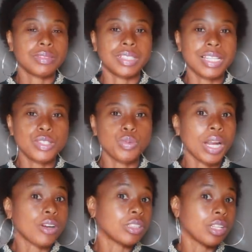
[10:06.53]
That's what
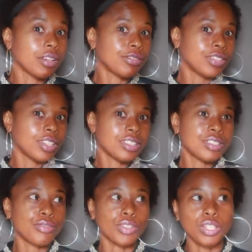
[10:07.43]
our love
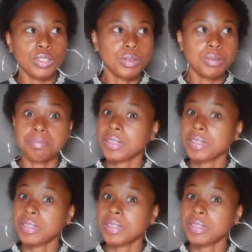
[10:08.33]
does for you.